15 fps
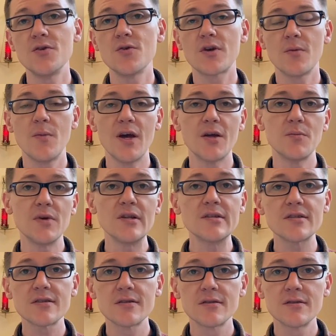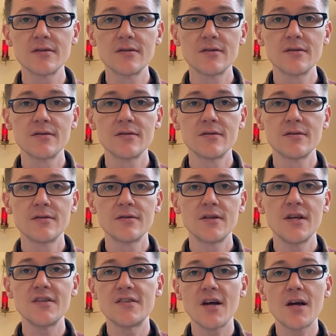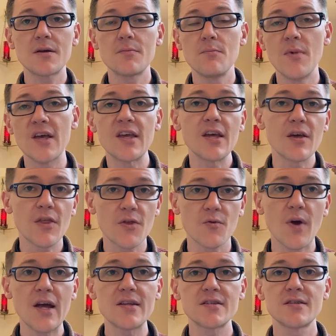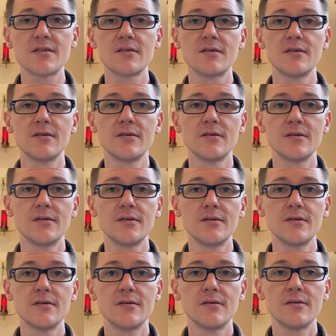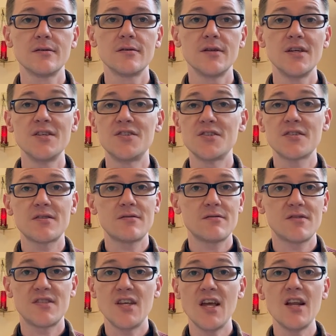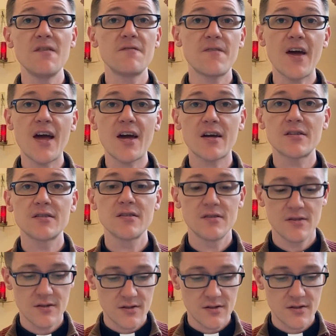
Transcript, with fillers: a new commandment, He's not making a threat, He's just stating fact